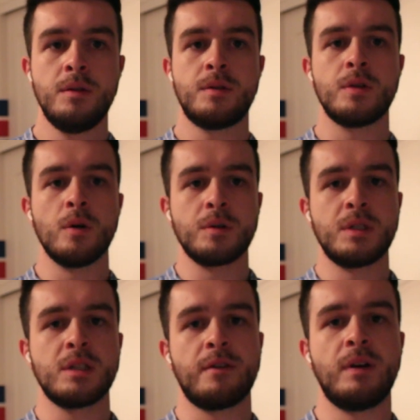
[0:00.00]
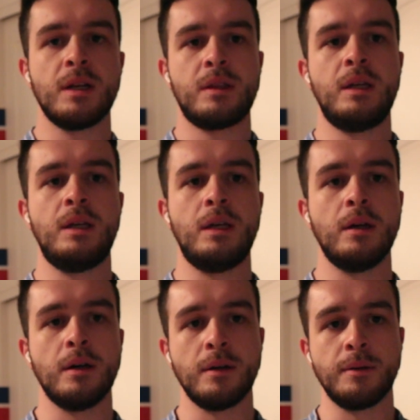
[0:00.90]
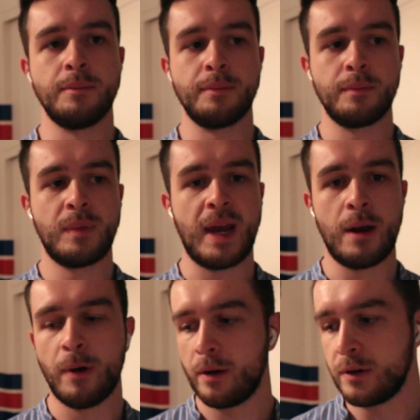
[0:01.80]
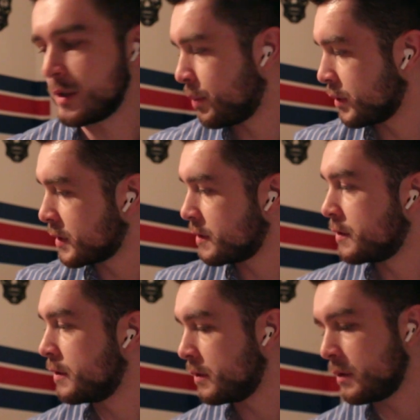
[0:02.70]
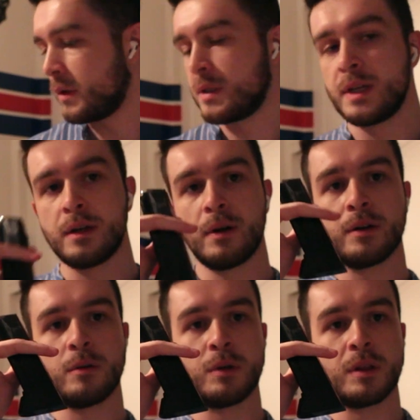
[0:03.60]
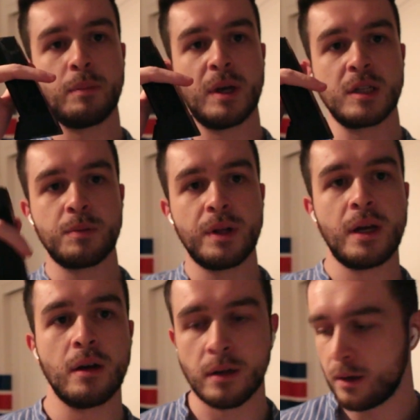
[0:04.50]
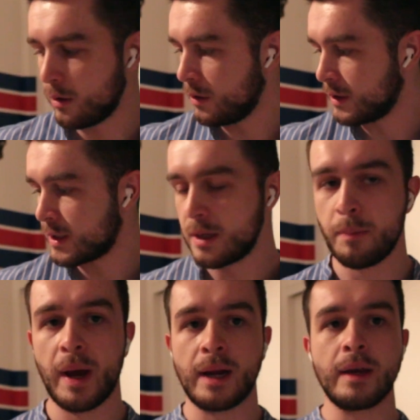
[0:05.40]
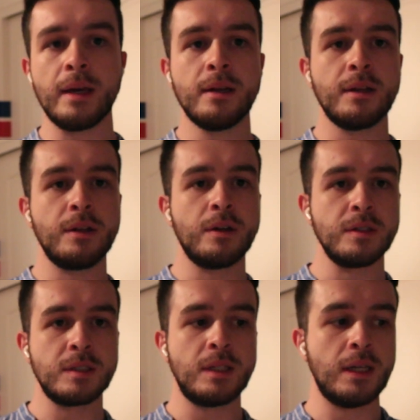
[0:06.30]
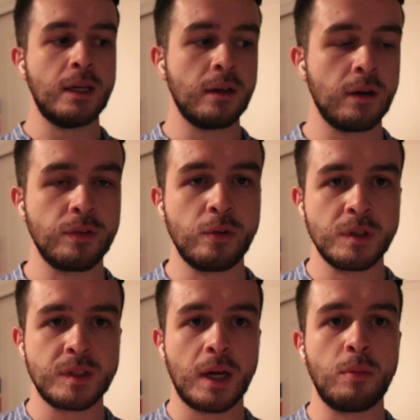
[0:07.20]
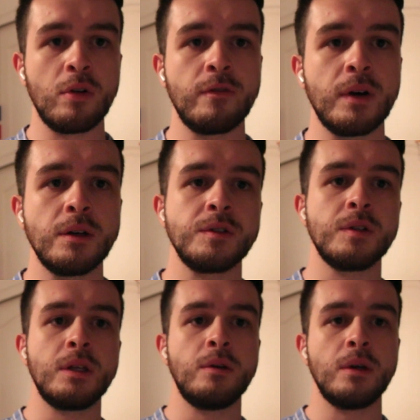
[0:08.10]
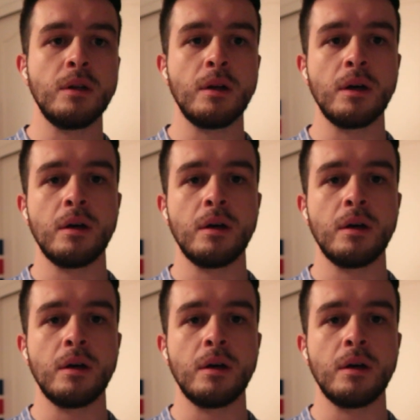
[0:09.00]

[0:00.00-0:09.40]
So since I've got the 8-rounder as opposed to the 10-rounder with the base plate, I'll go ahead and step back again, and you can see, and I'll do a side profile so that you can